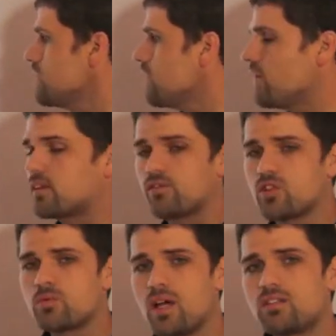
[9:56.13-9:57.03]
that the
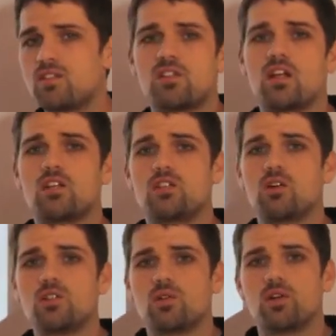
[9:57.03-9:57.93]
first message that I
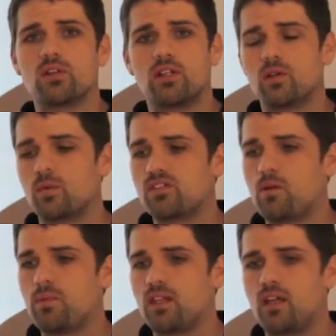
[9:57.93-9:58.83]
showed you earlier was
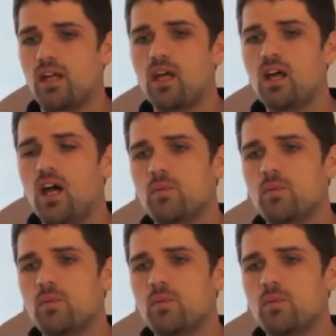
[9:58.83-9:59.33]
something like,